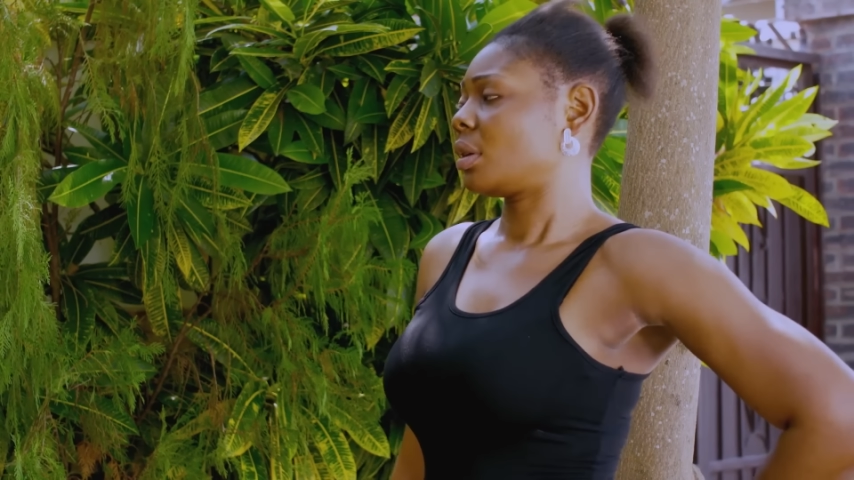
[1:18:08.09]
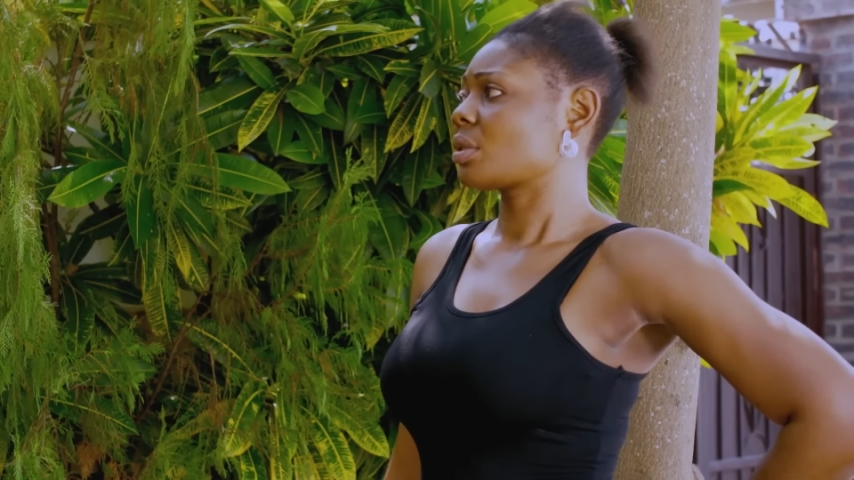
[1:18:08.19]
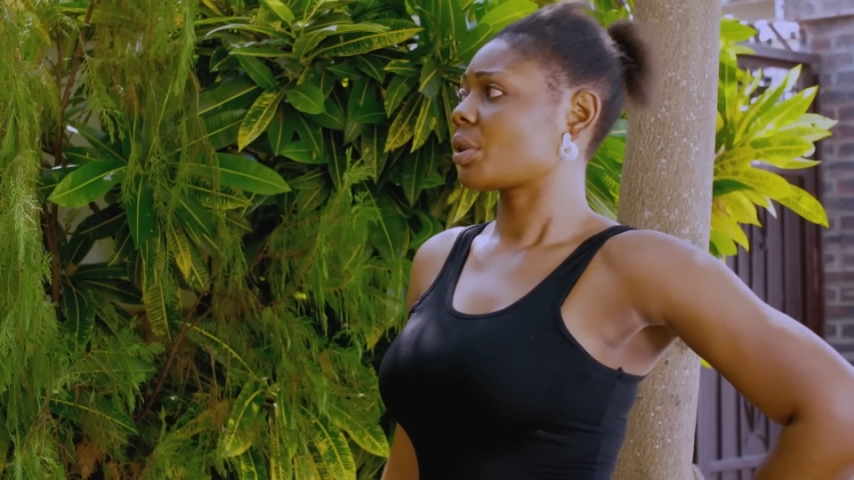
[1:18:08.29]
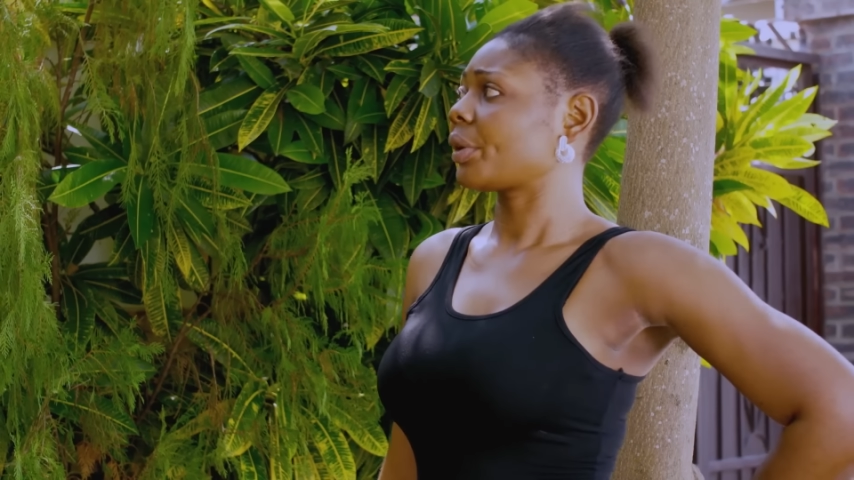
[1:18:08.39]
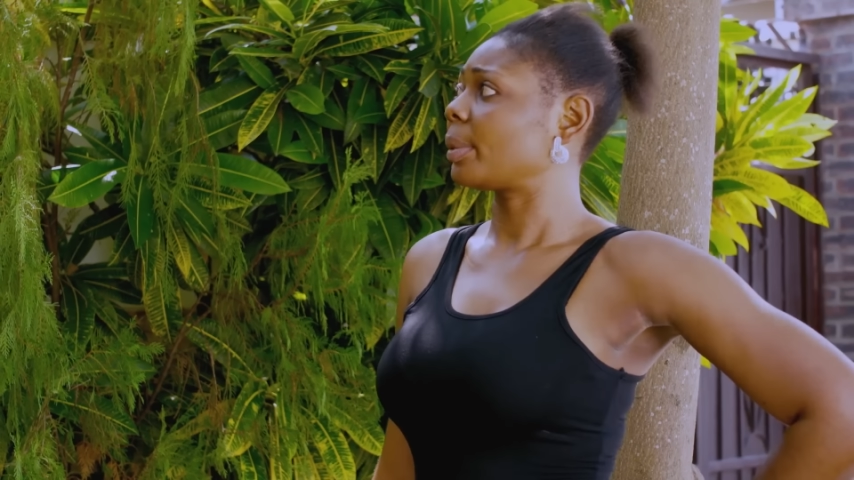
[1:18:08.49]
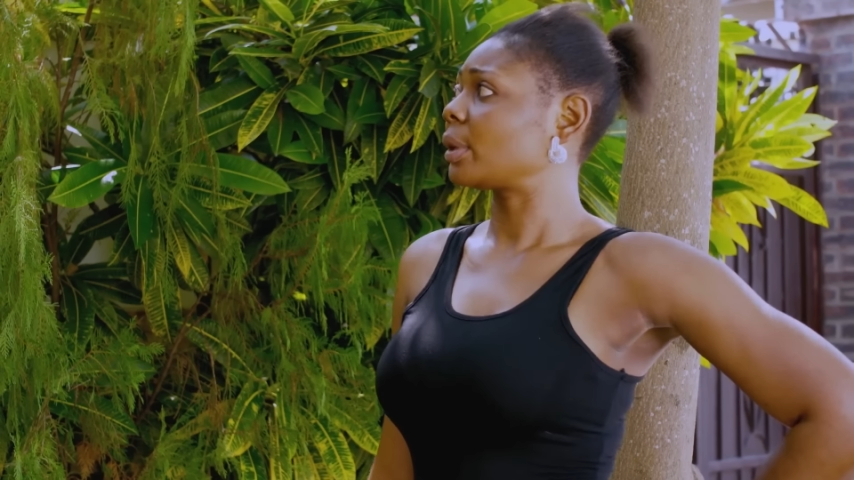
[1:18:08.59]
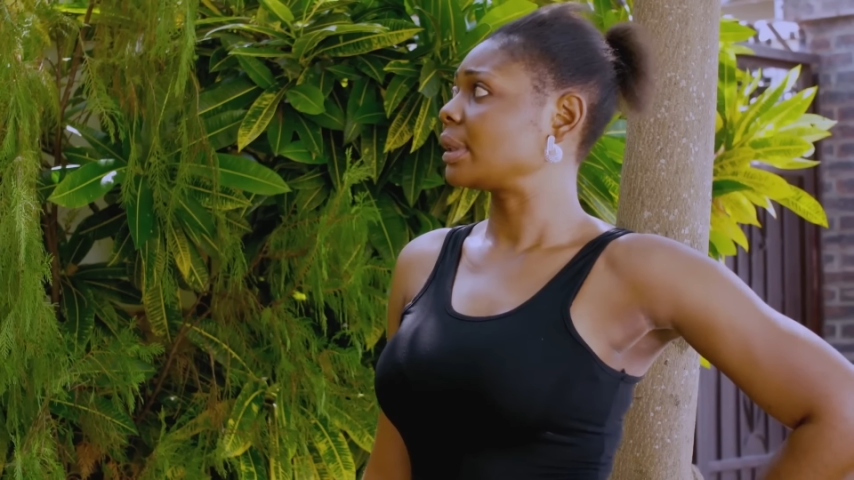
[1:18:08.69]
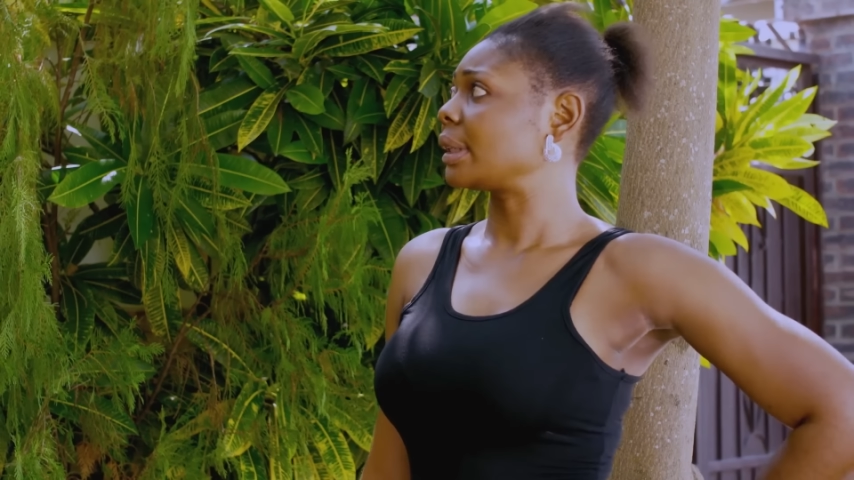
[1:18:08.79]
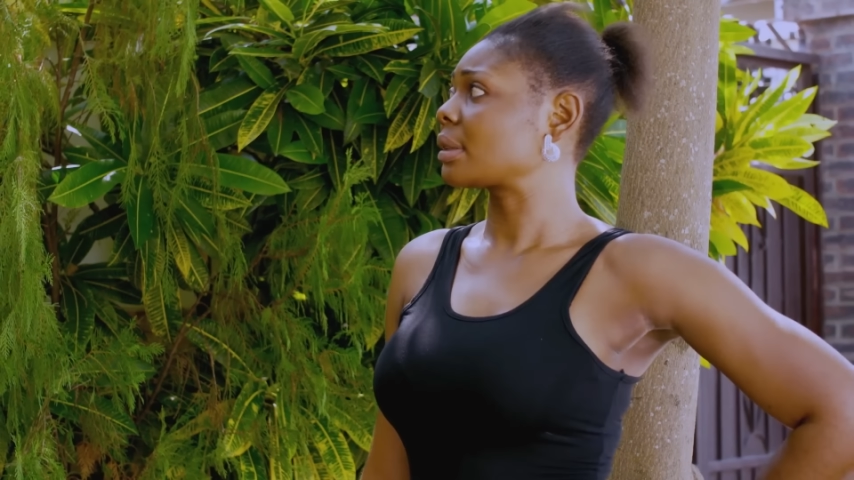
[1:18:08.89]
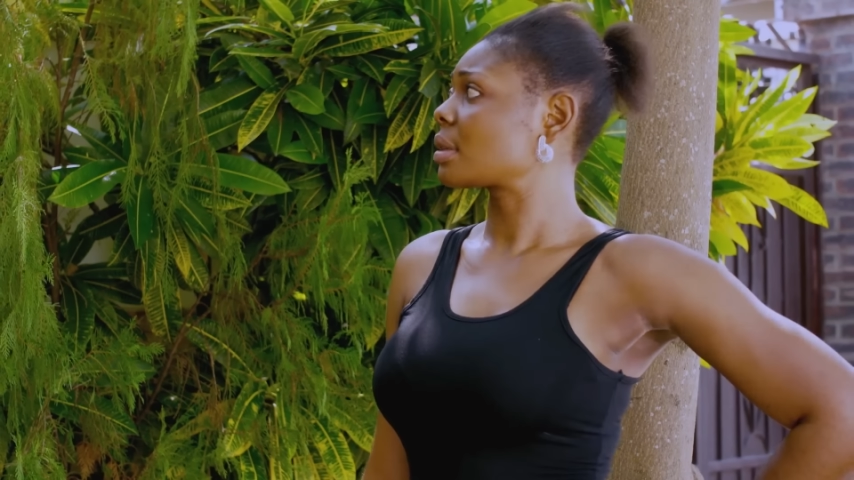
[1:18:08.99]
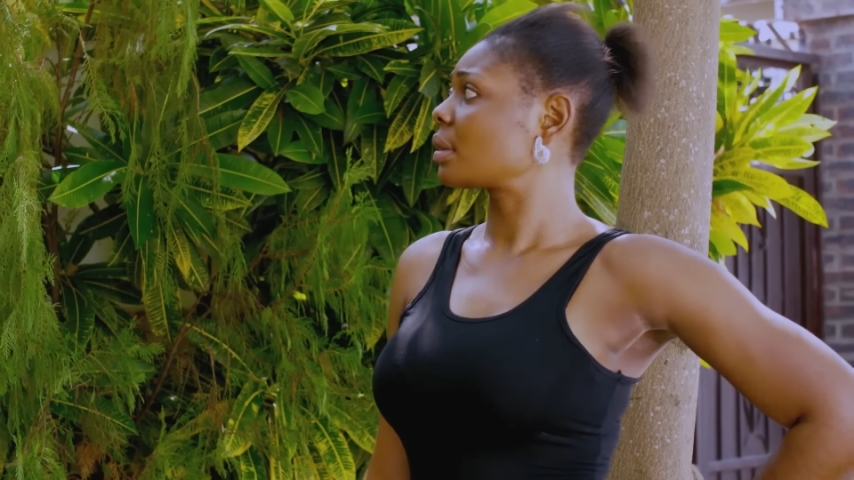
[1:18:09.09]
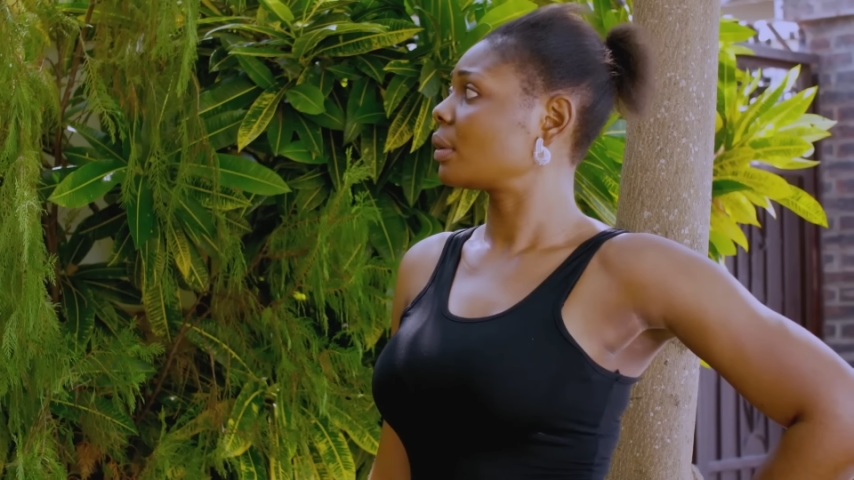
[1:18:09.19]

Sorry about that.